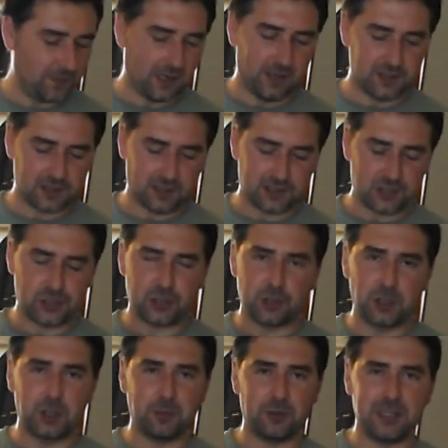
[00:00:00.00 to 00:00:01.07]
It's got
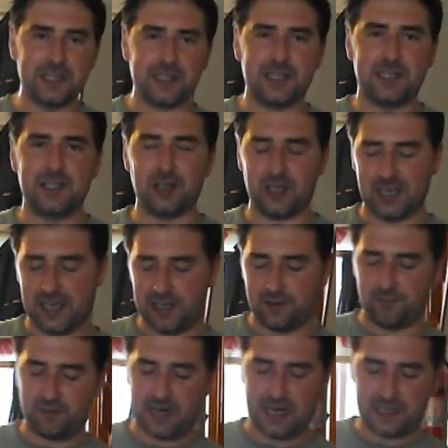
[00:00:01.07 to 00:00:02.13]
strawberries, then you got a hint
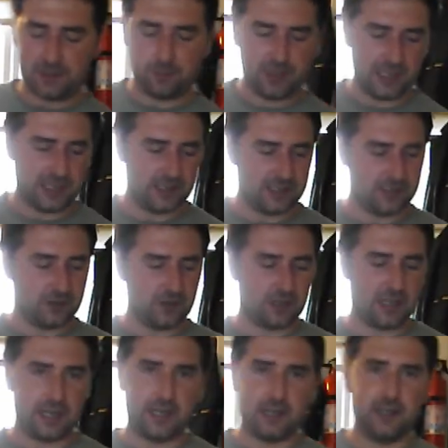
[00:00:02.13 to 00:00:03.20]
of raspberry, and then you got
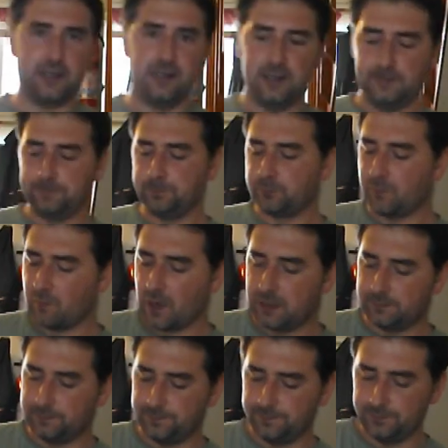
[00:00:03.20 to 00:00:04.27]
like a
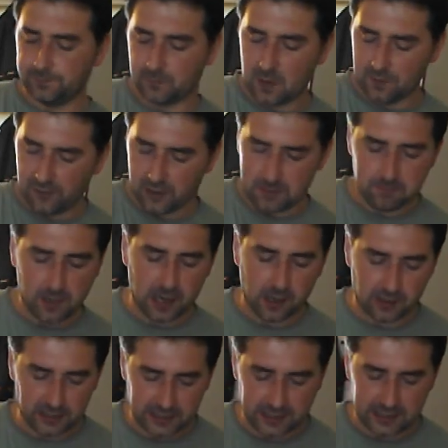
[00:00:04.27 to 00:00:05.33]
very
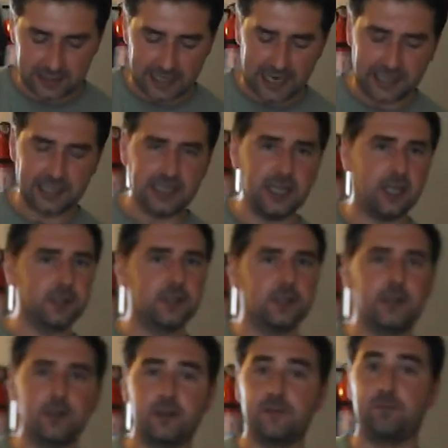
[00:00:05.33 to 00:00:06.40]
mildly tanniny
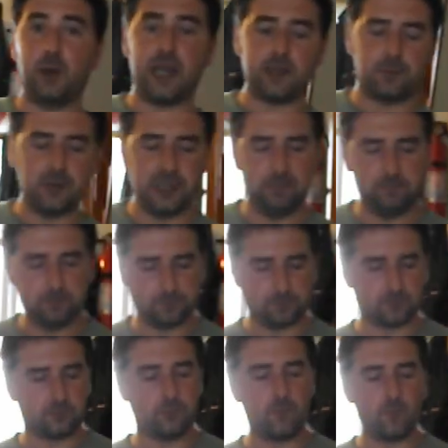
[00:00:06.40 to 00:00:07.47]
undertone of blackberry.
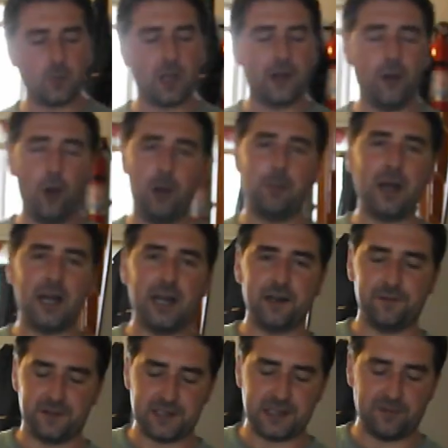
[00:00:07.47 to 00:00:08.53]
Not bad
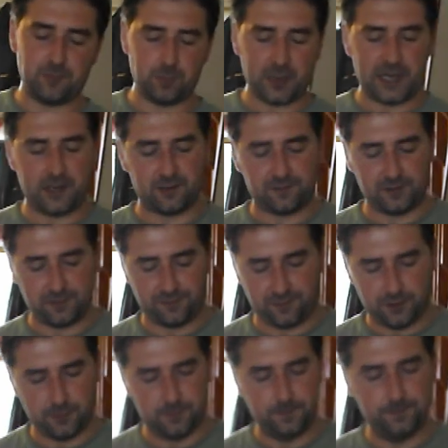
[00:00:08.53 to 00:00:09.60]
for £7 for the
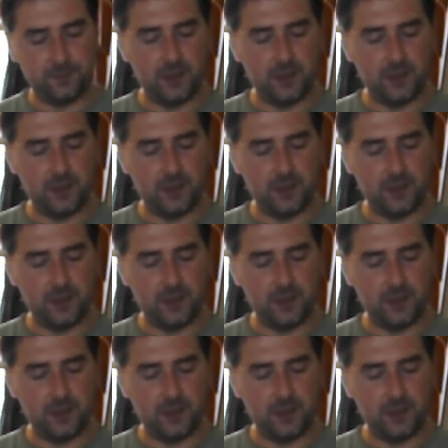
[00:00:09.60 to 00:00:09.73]
fruit.